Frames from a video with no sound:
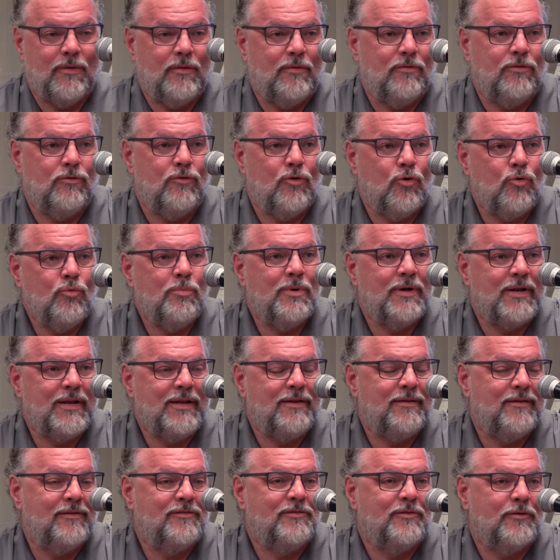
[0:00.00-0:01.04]
Nobody
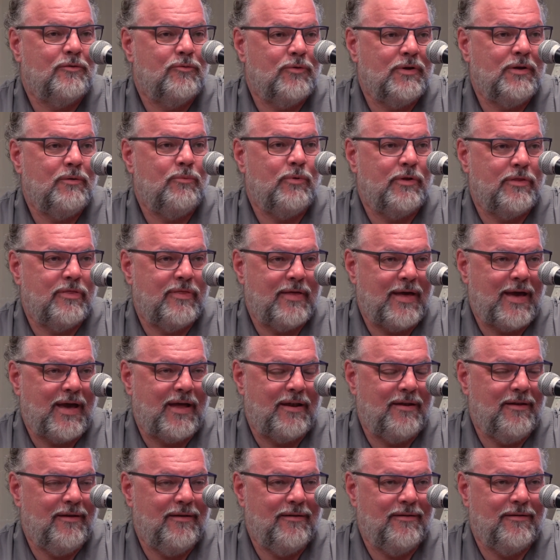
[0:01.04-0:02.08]
disagreed with that.